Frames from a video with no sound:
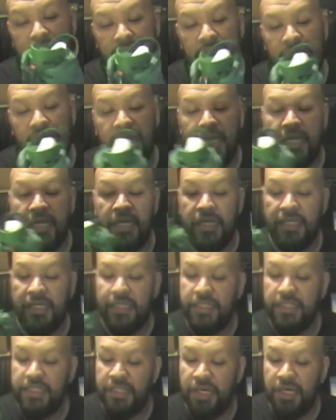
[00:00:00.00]
the
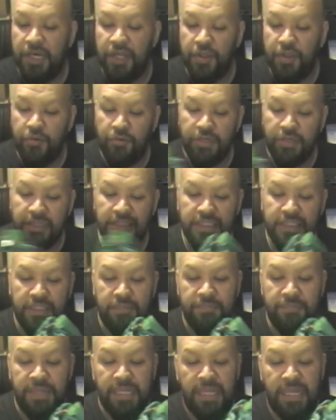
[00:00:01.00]
other ones, the
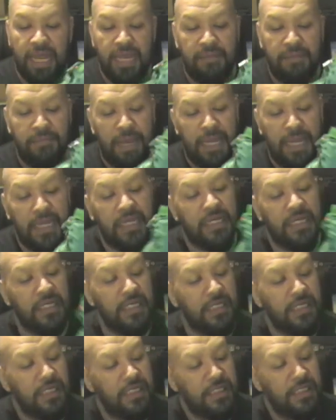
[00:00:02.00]
Be Like Mike
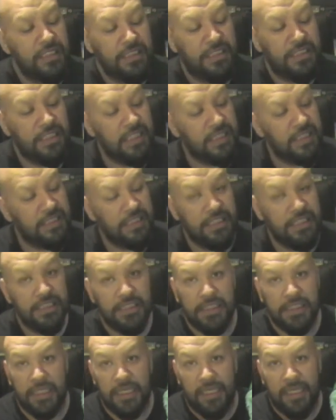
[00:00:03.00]

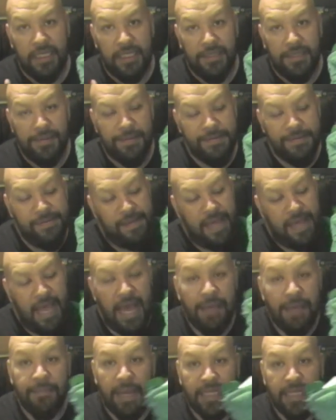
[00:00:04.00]
Sixes.
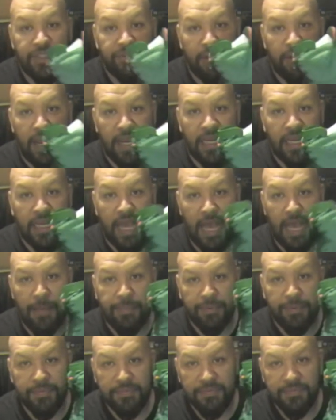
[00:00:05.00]
I might try and cop
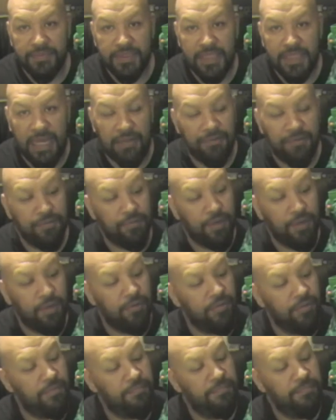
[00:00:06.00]
them down the
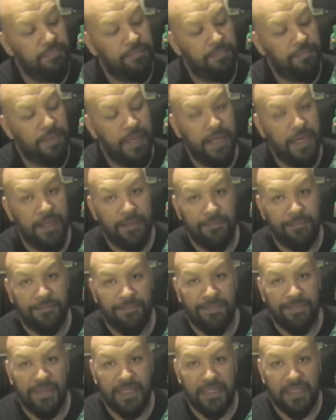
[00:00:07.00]
road, but
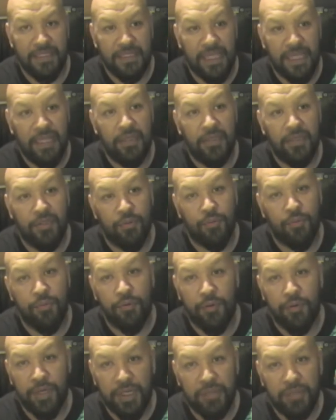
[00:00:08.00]
they look
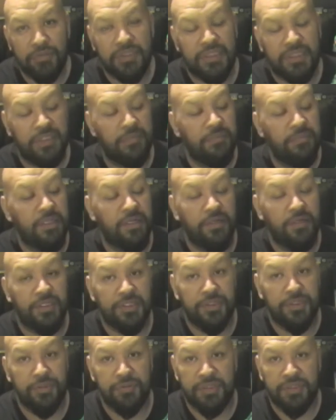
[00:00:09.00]
real similar
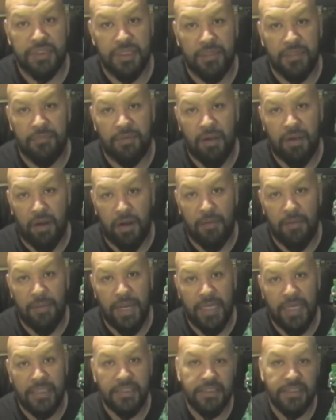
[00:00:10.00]
to some
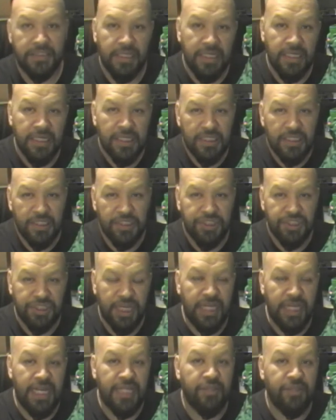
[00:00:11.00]
Carmines. The
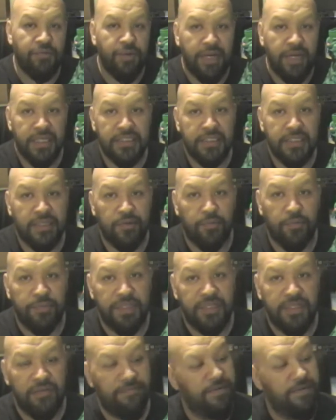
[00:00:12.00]
shade on the red is a little
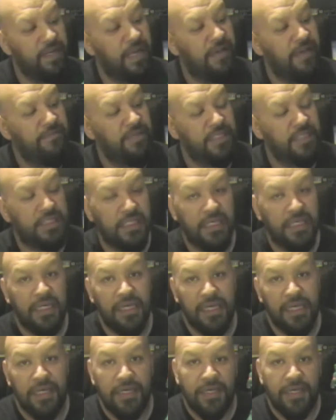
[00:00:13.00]
bit different, obviously,